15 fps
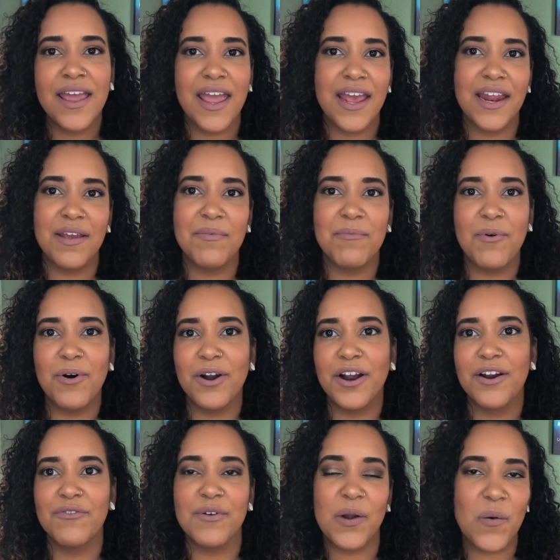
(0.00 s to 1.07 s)
any
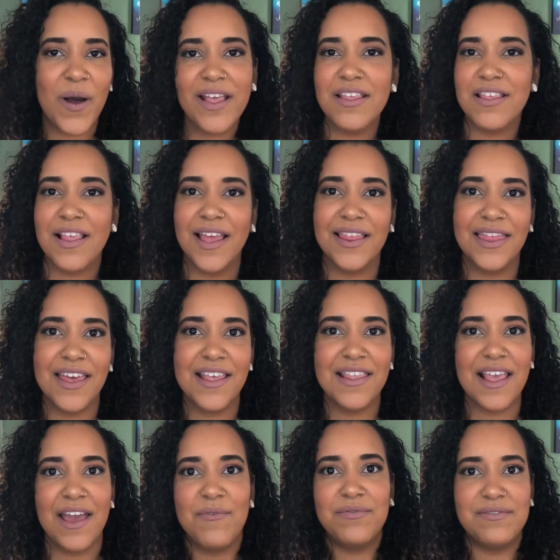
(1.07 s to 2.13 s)
more requests like this.
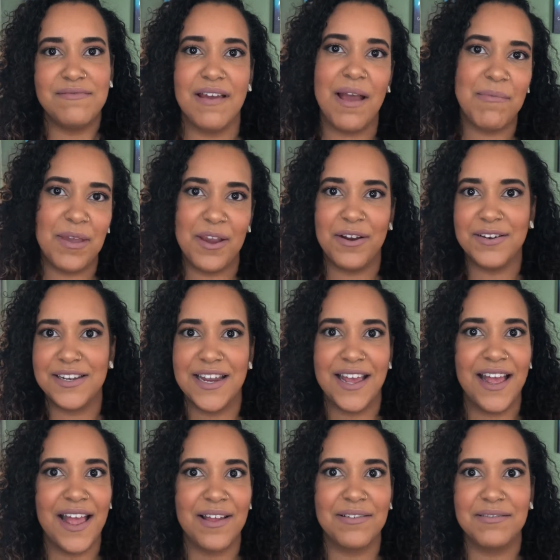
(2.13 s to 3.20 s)
I'm here
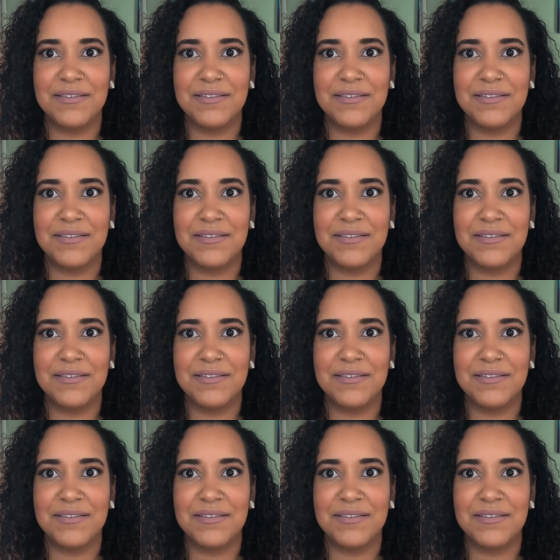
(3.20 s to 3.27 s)
to,